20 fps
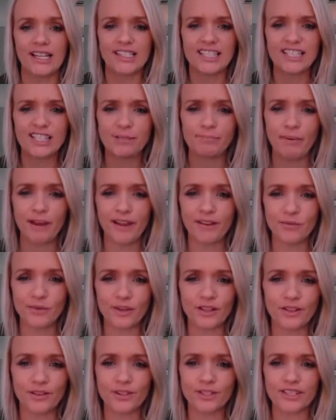Despite
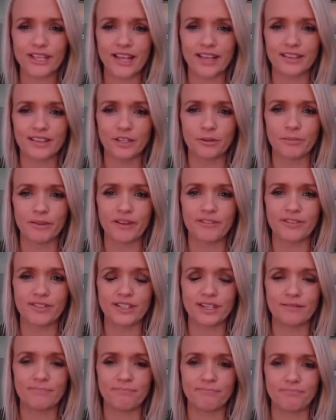what looks like a little bit of
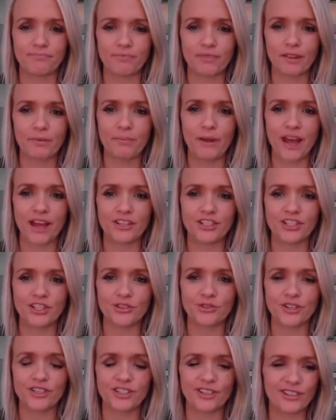some patchy
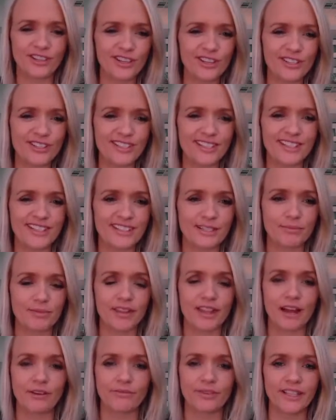drizzle, you could see some
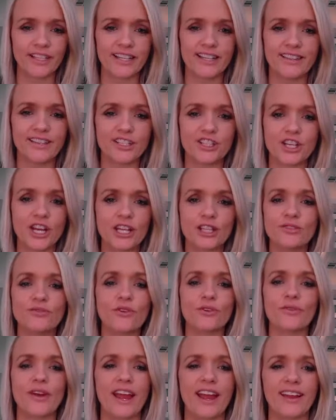of that. Really, the chance
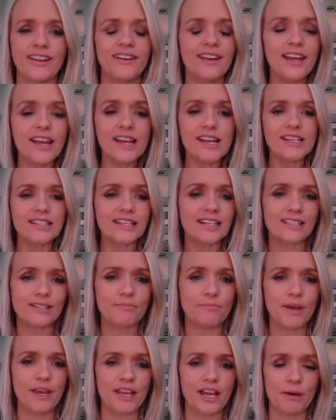for rain
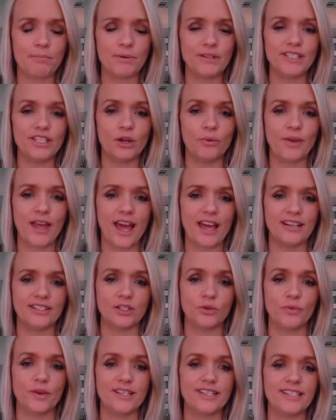doesn't pick up until we head
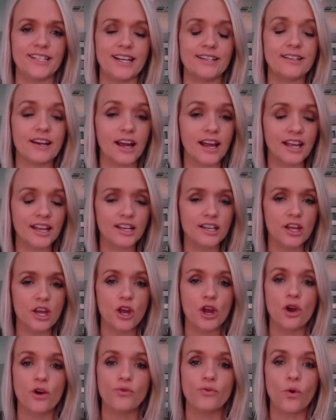into Wednesday night.
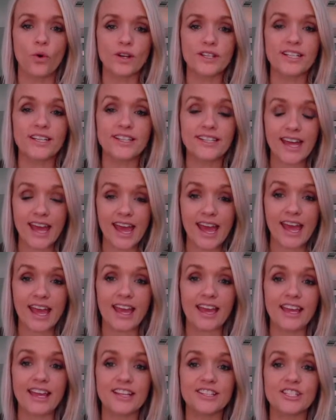For
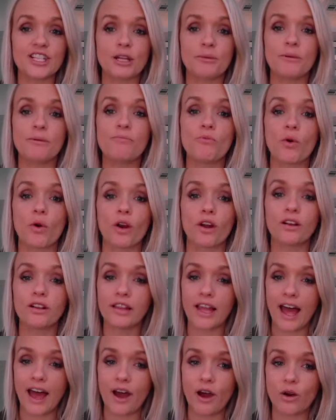today, it's going to be more
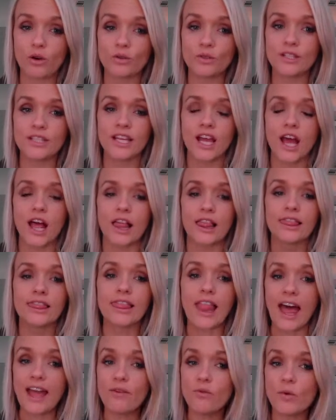clouds,
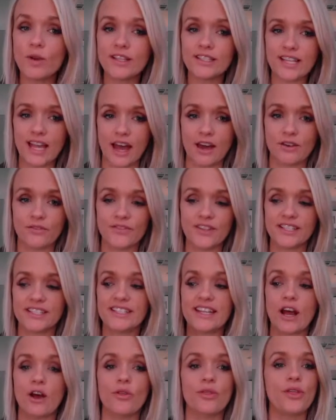light winds out of the
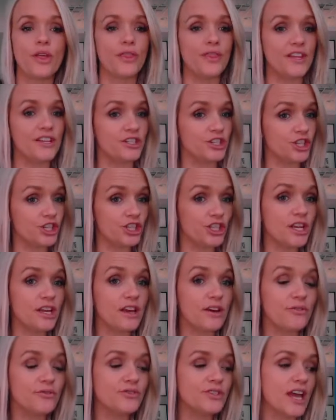south that then
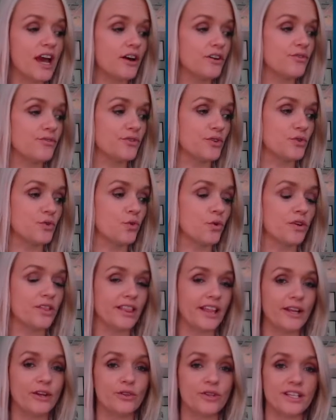shift out of the
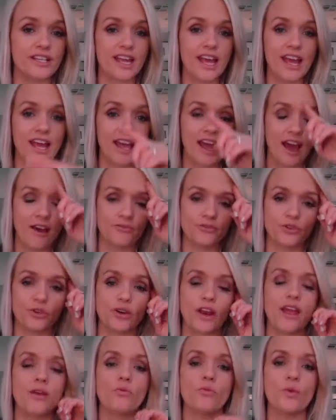north later in the day
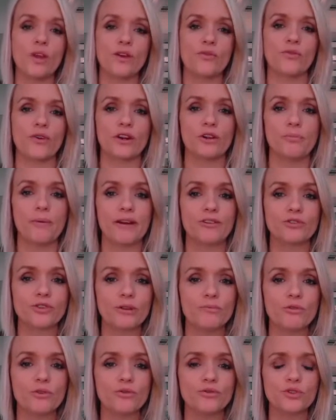after a weak frontal
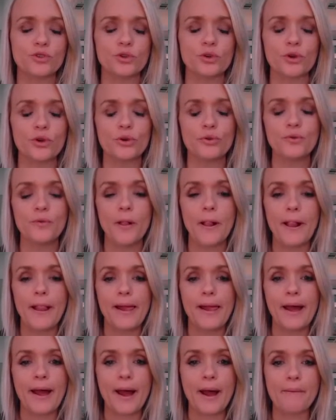boundary moves through.
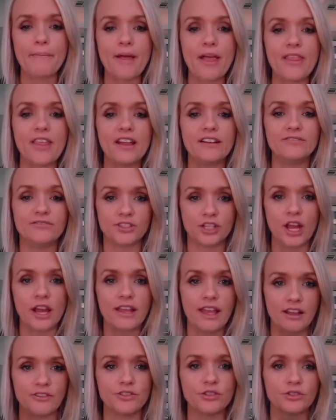And then,
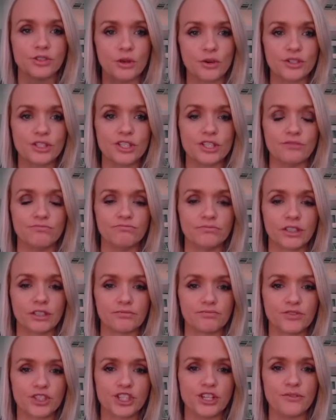again, you'll notice a
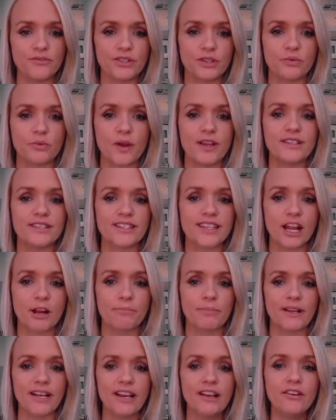little shift in winds there,
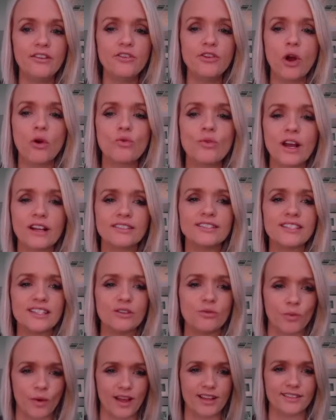but no
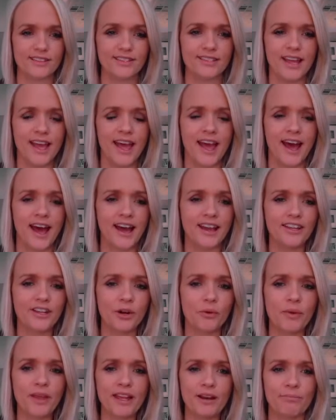gusty winds. You
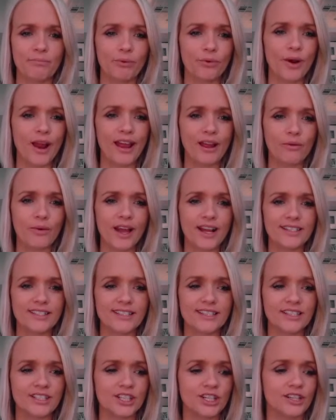know, we get a break. We had
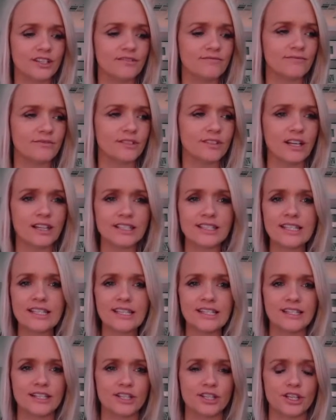such gusty
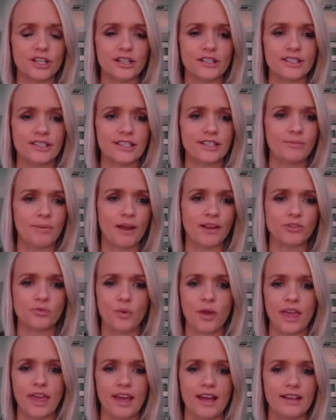conditions this past
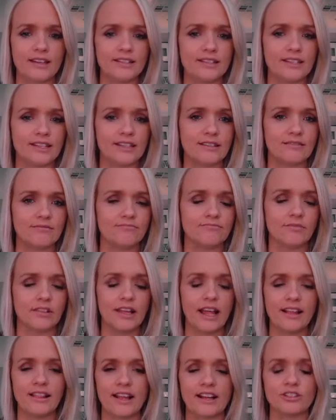weekend and
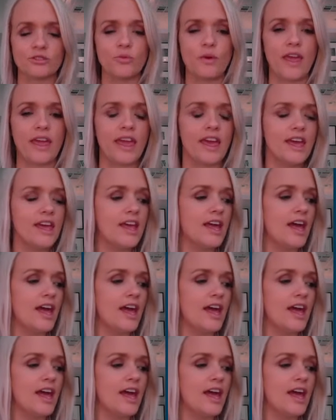late last week.